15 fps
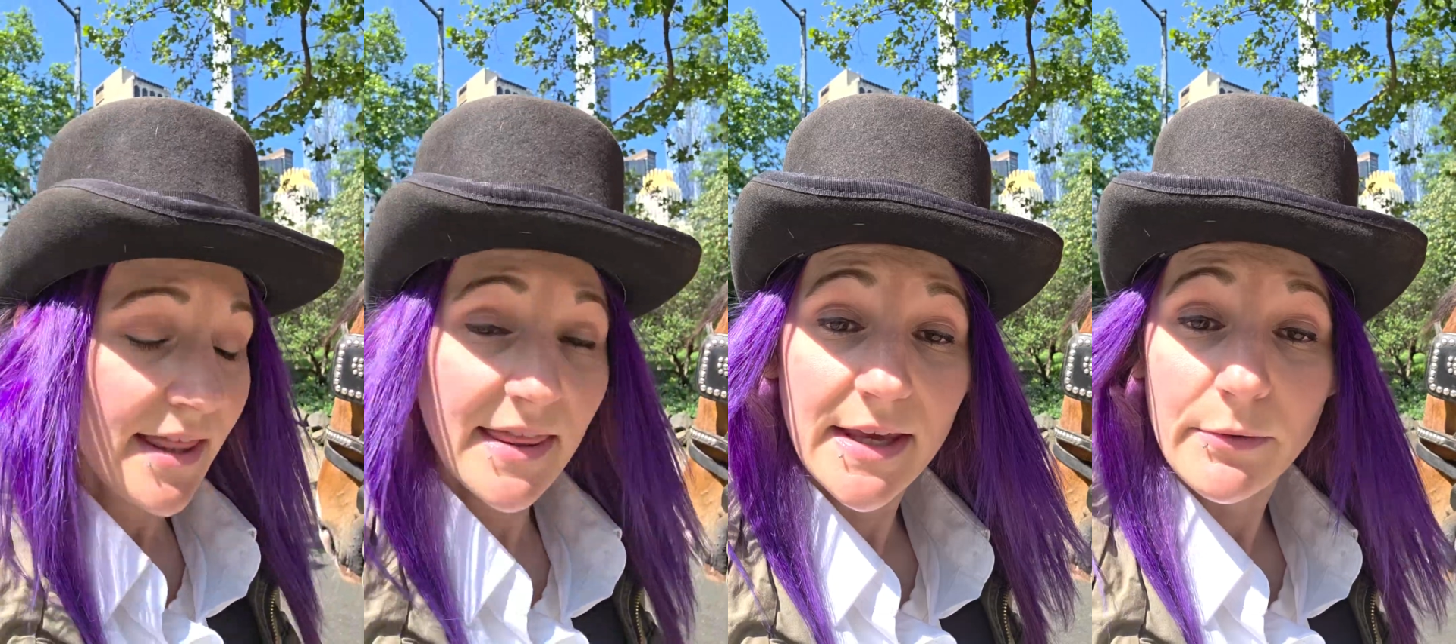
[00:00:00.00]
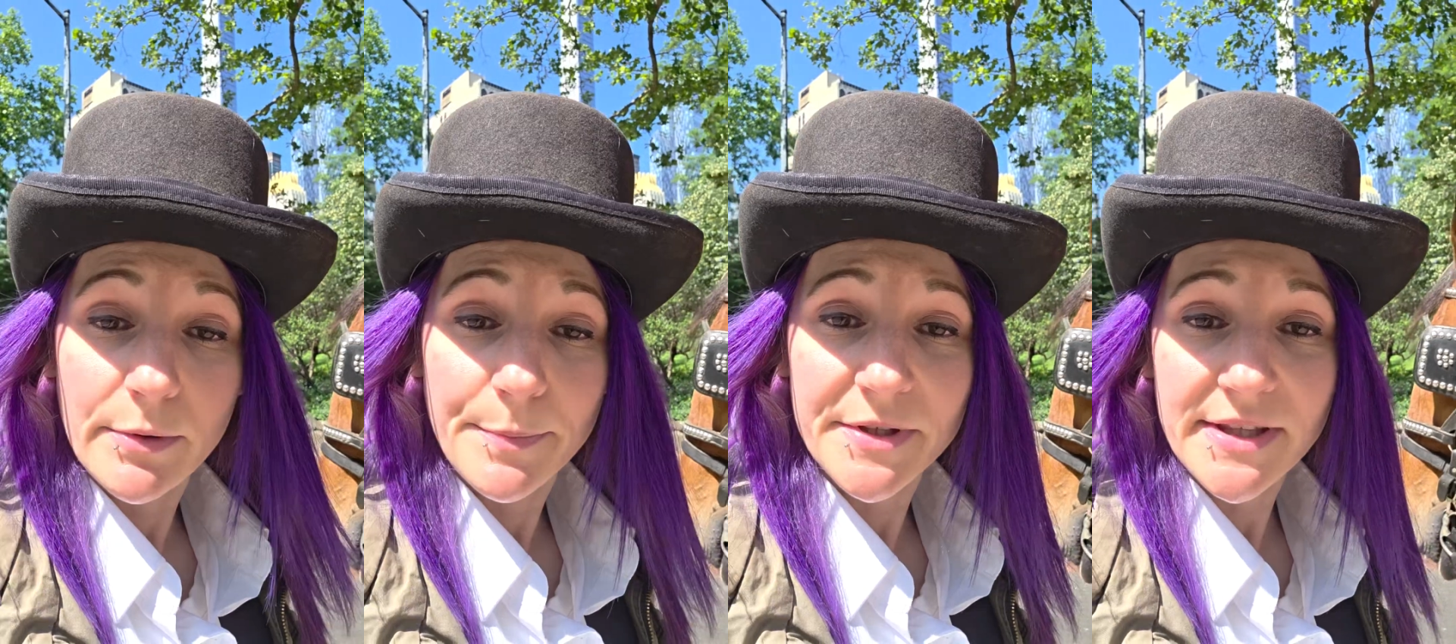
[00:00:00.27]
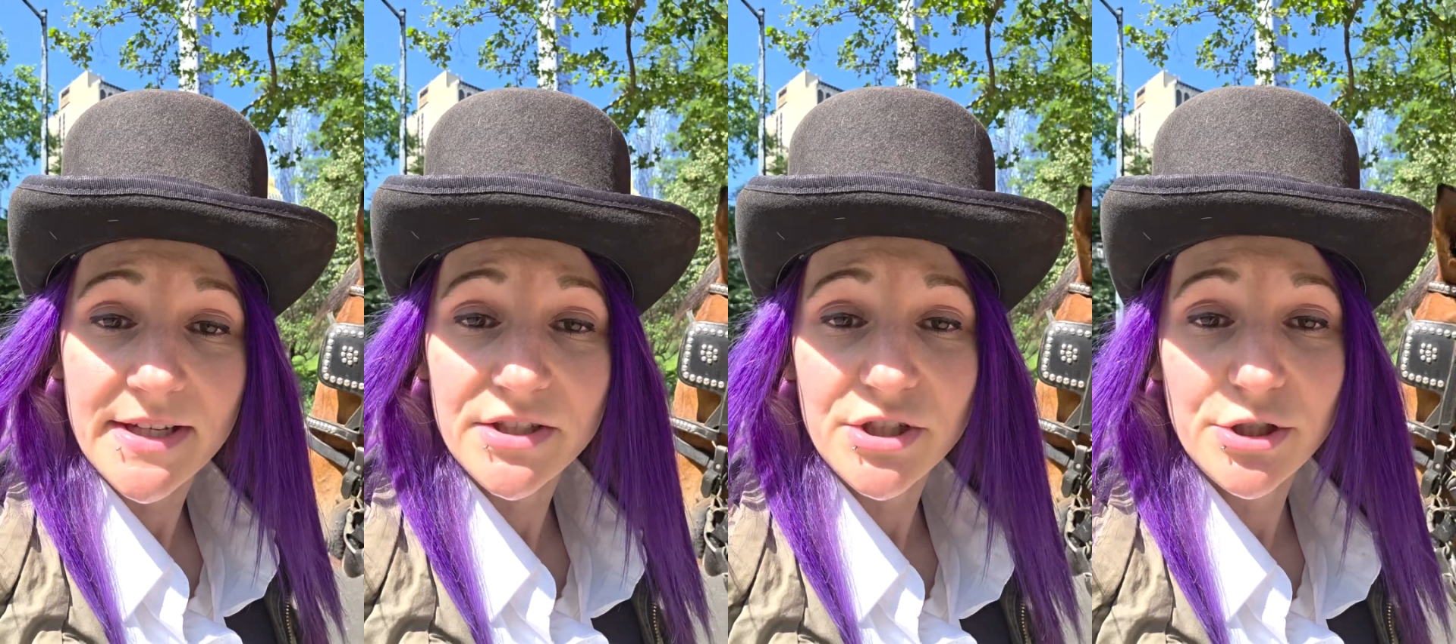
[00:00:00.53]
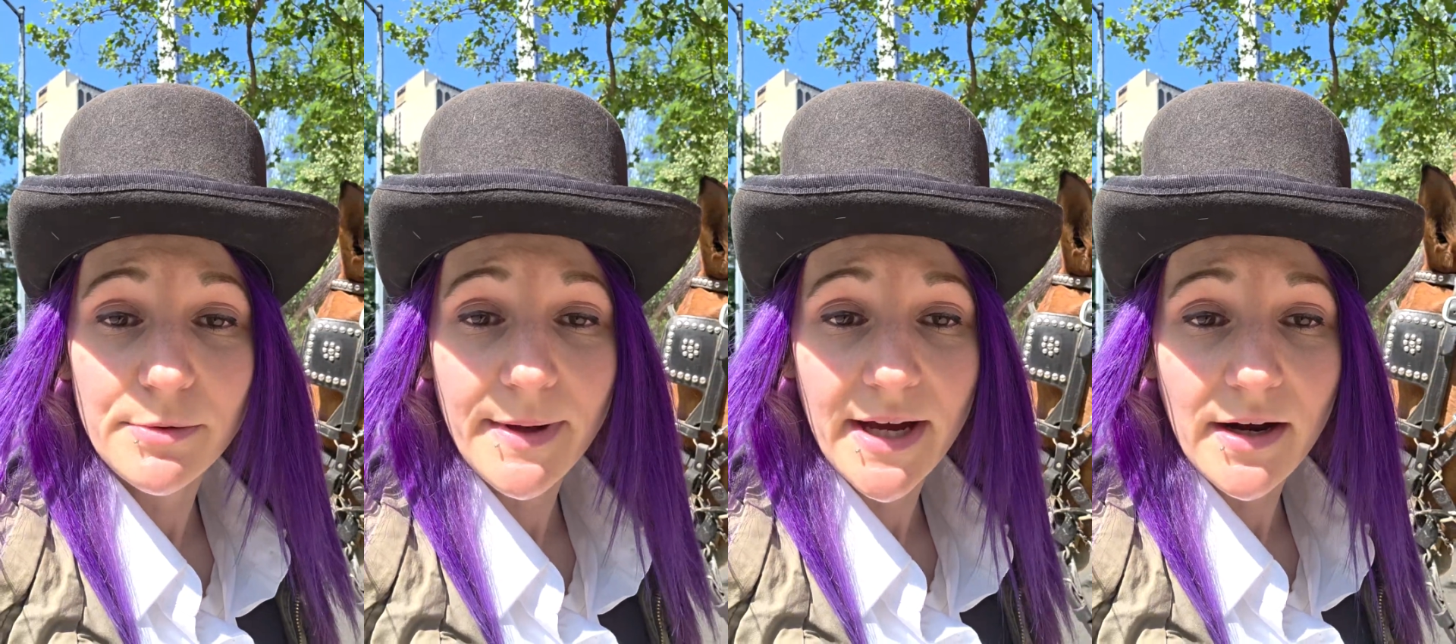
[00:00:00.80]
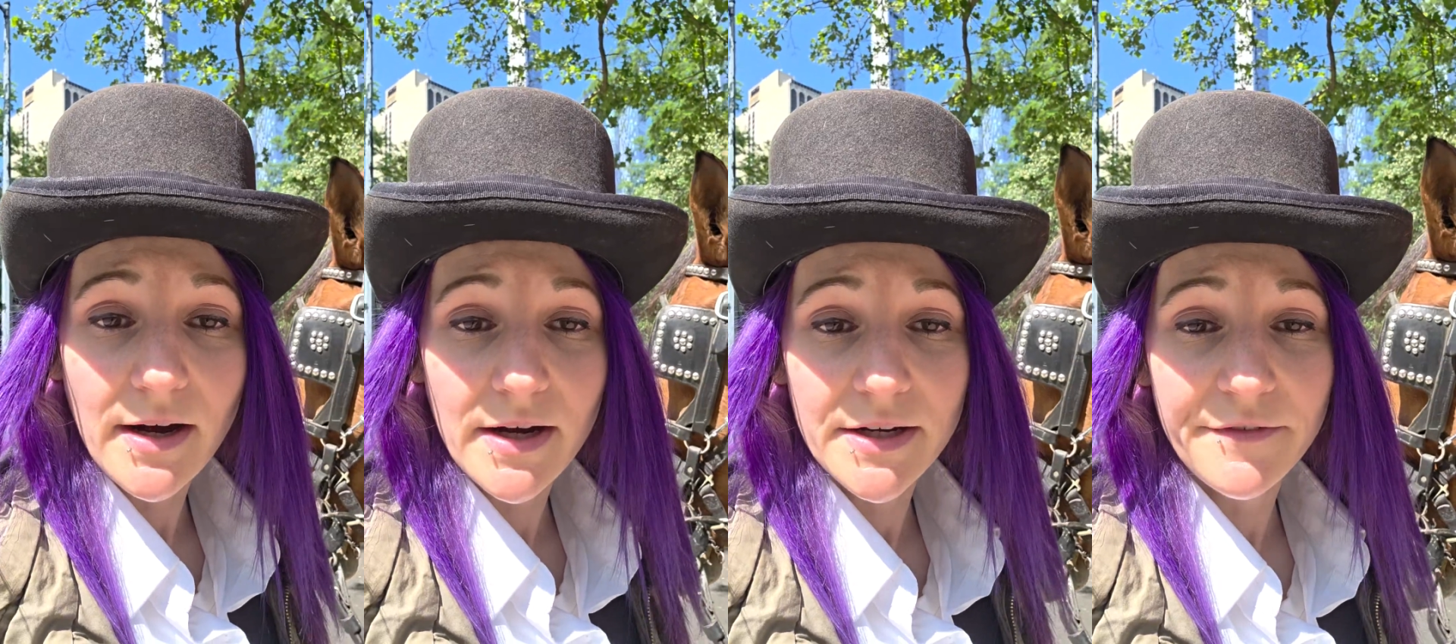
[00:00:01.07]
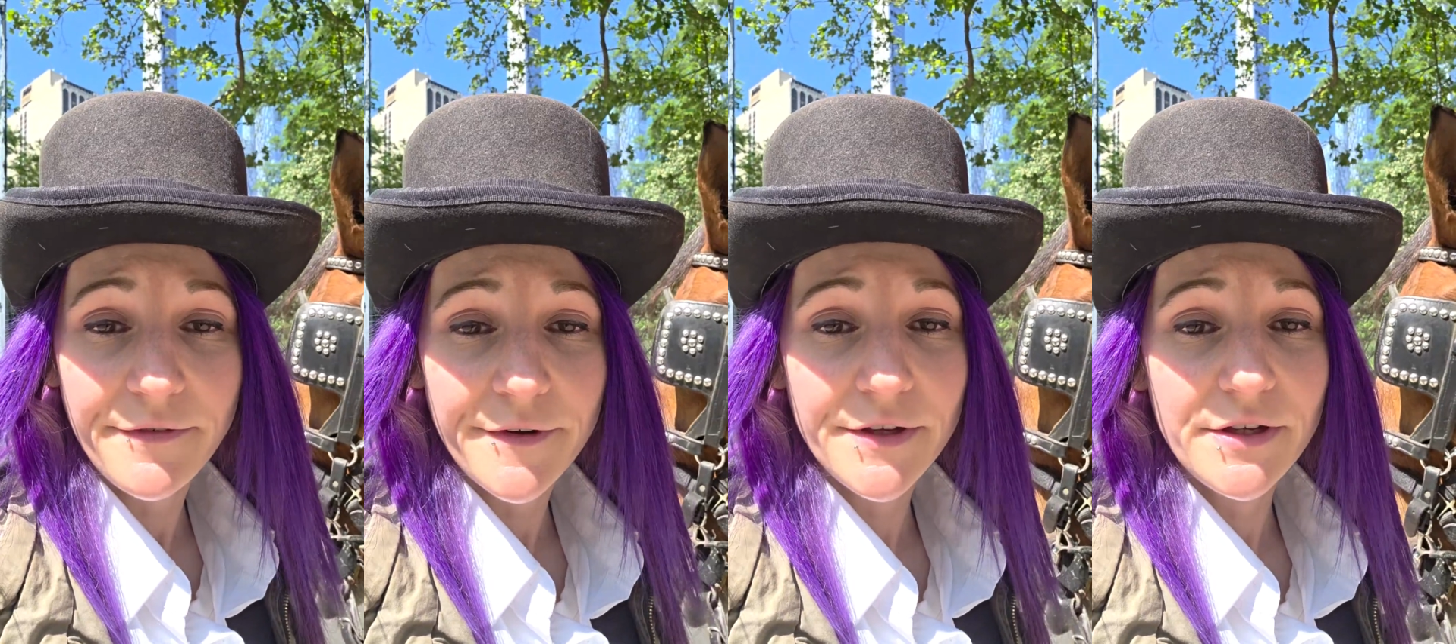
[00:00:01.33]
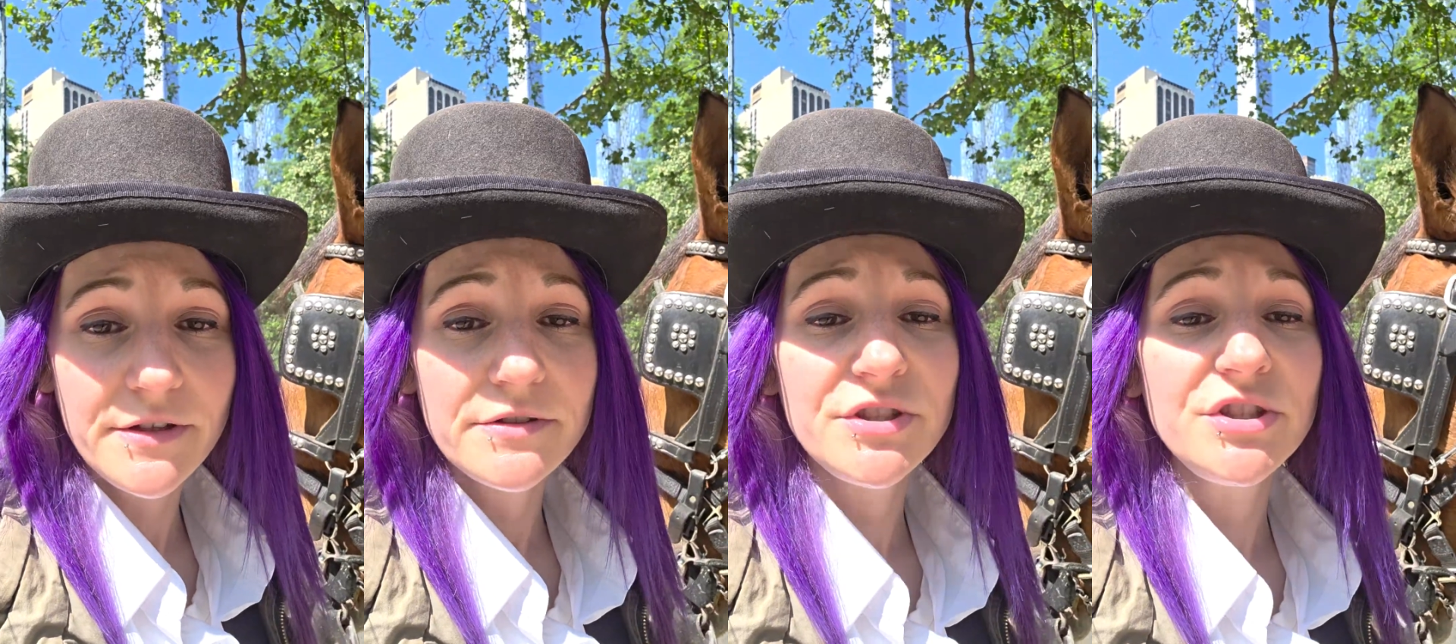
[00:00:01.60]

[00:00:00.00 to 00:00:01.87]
they will put that shoe back on for you